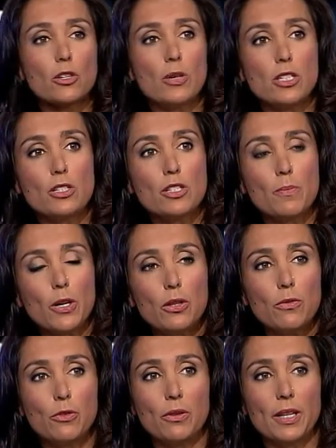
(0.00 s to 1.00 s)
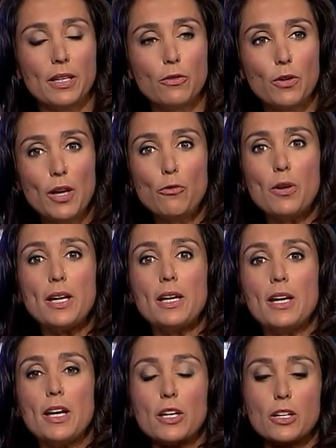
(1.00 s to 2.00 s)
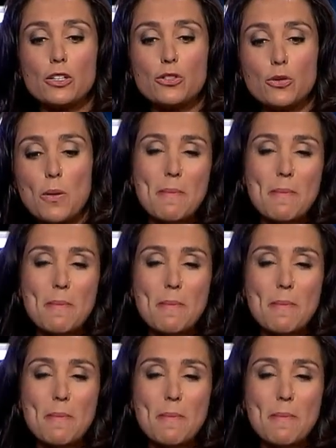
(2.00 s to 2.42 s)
question to both of you then, if we're going to do a